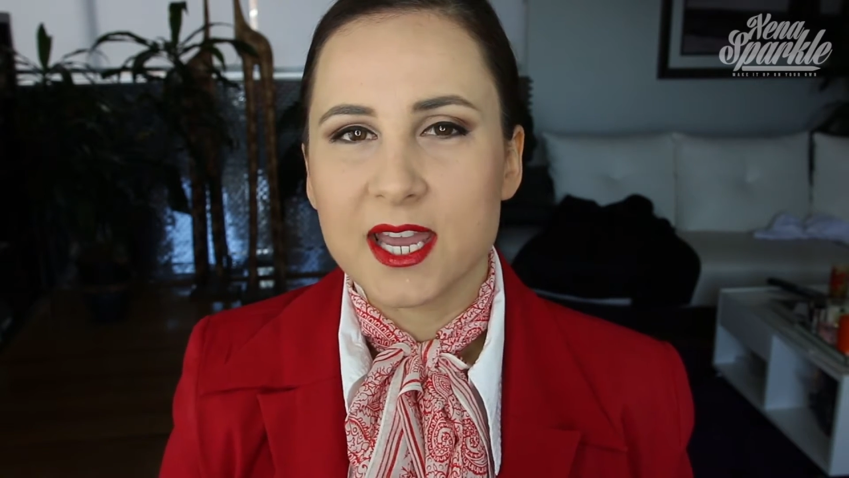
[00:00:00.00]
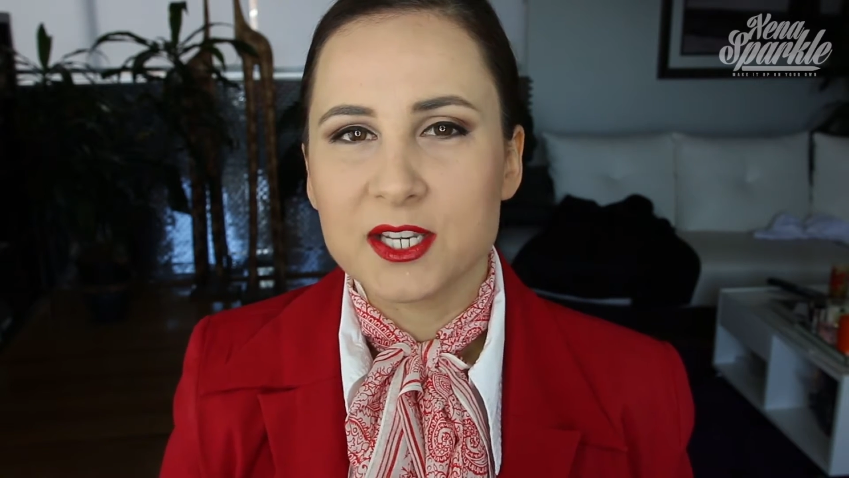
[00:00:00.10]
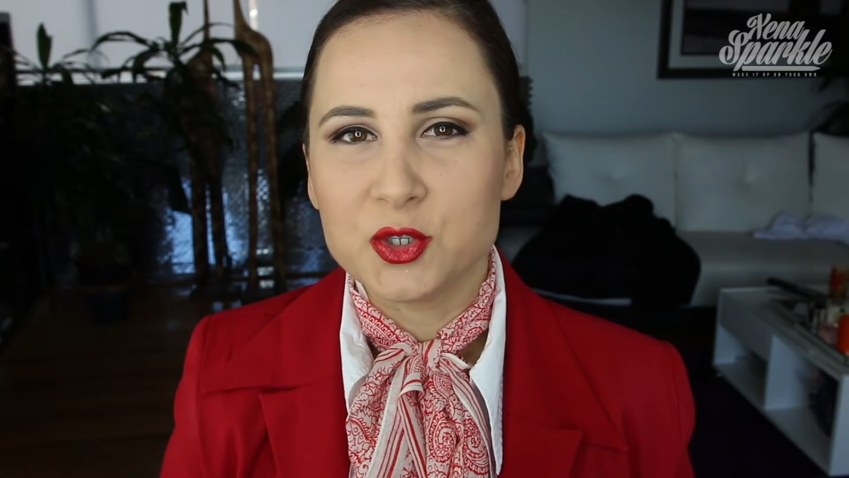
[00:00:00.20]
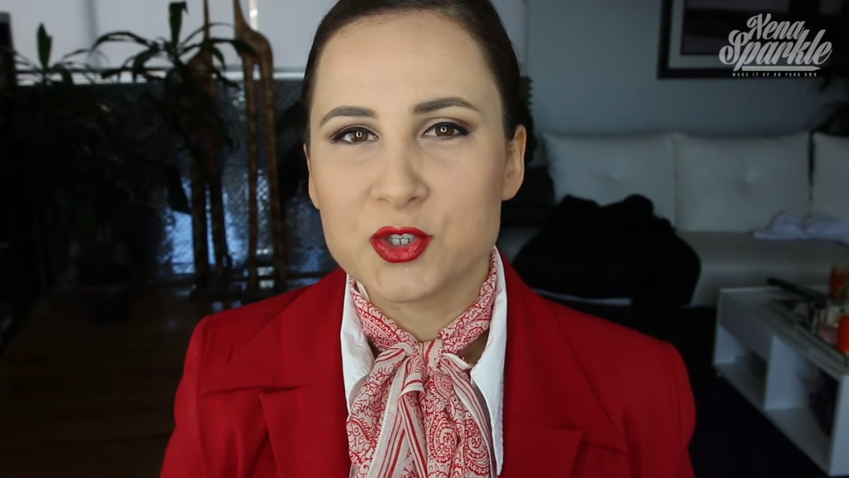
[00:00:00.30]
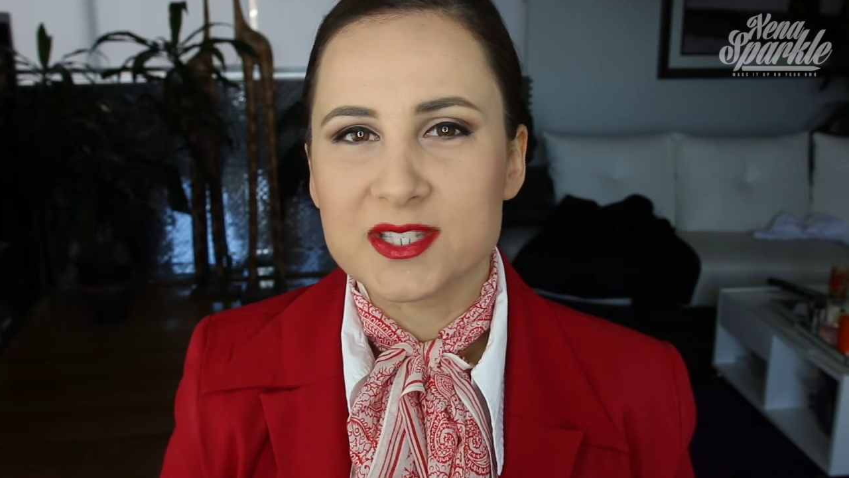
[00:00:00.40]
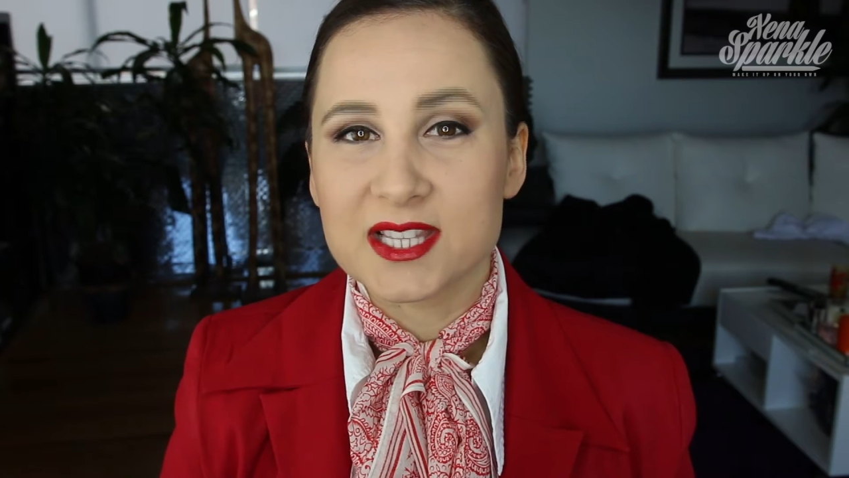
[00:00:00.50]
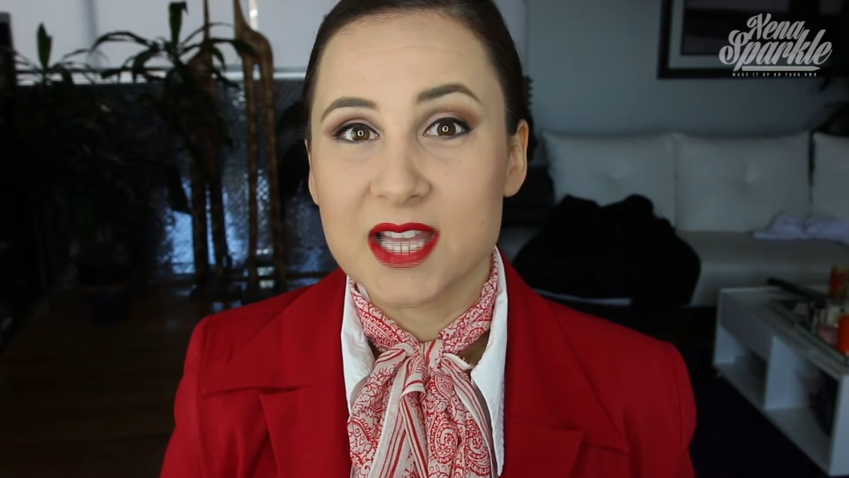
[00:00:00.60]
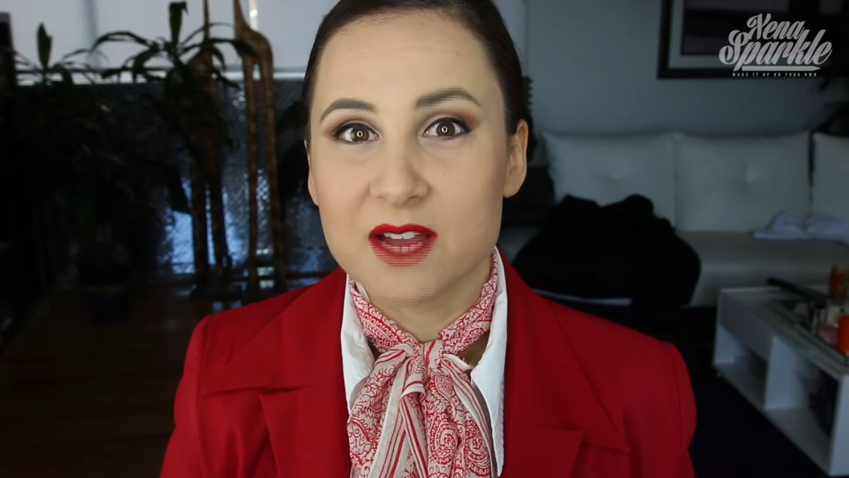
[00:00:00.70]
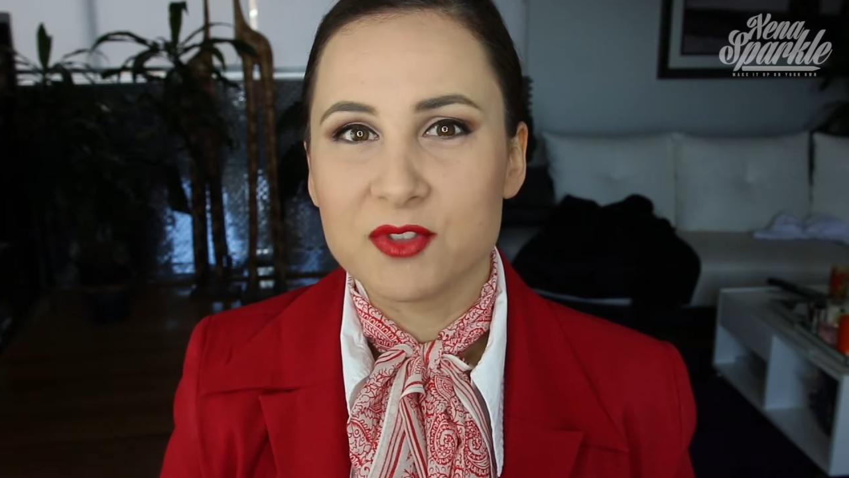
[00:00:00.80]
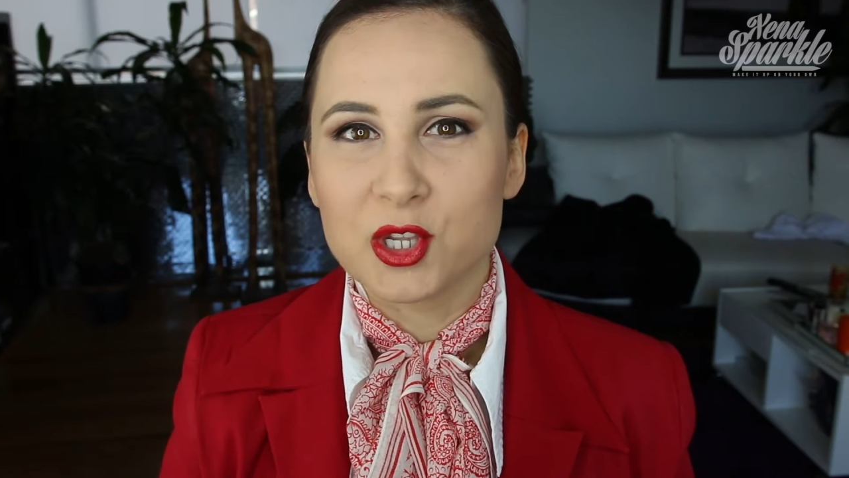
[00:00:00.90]
and you just
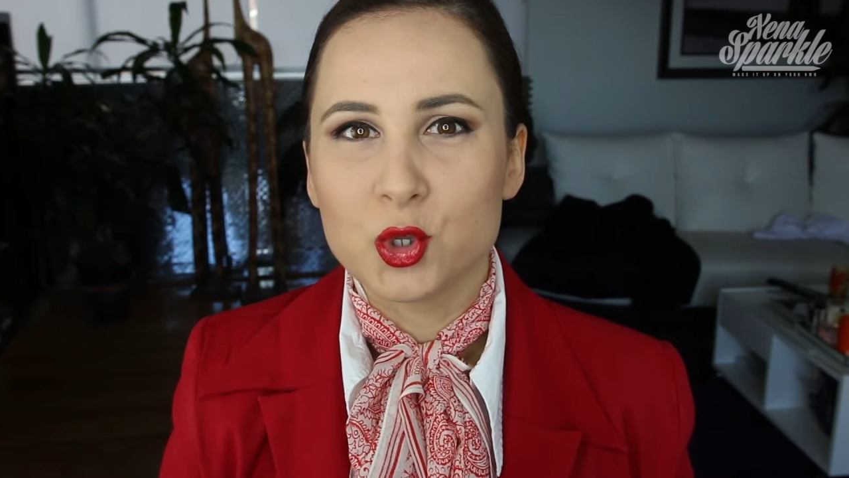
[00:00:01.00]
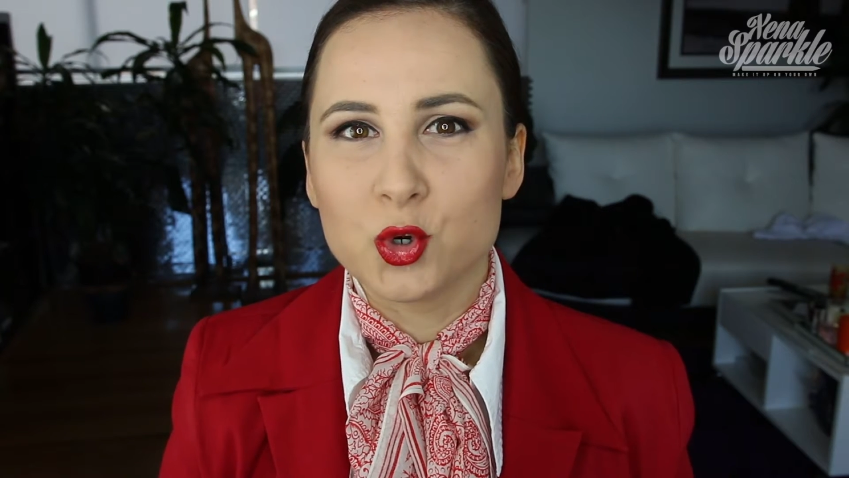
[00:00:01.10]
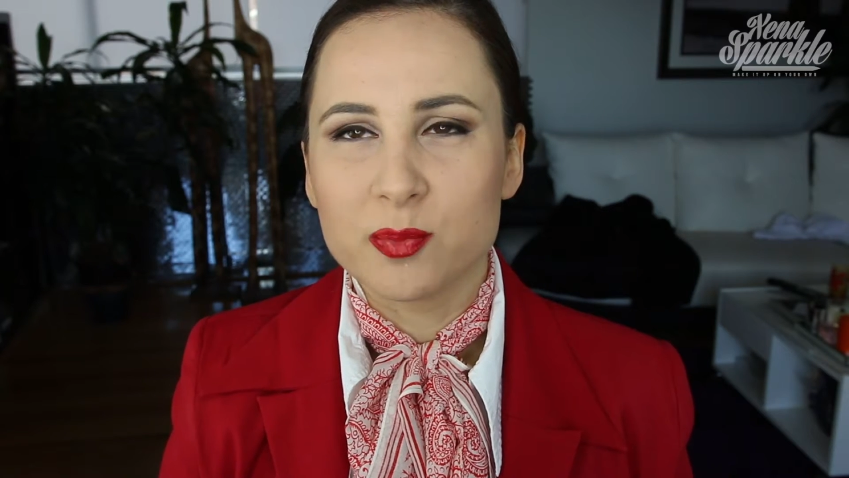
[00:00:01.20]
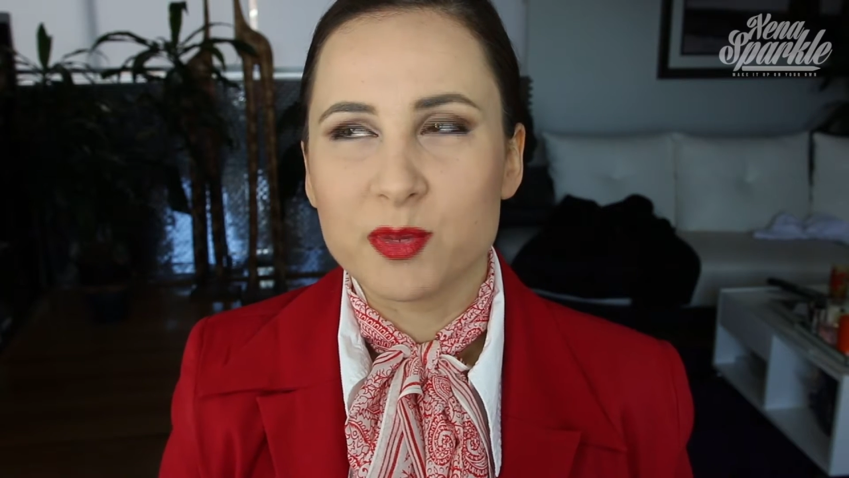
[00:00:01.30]
love the look,